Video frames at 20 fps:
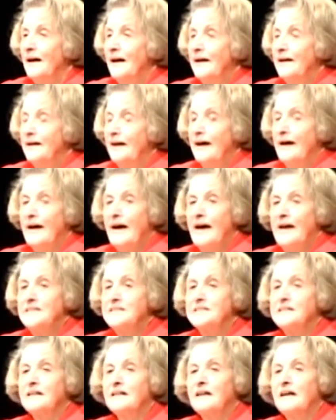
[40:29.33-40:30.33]
and I
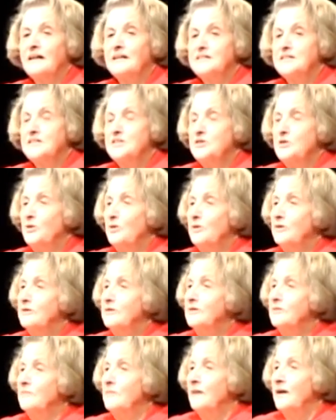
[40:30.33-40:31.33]
asked the concierge
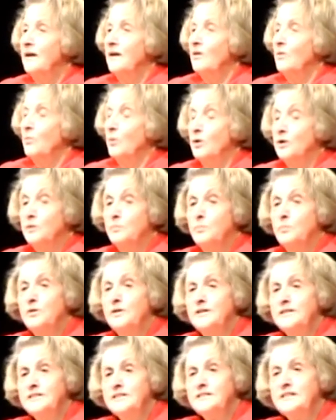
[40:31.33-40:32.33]
where the
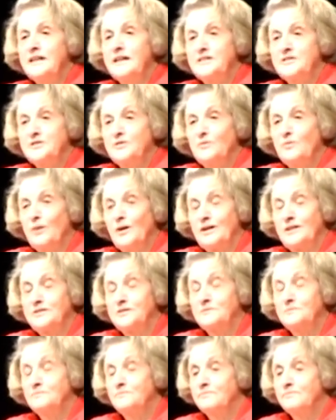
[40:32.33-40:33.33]
police station was.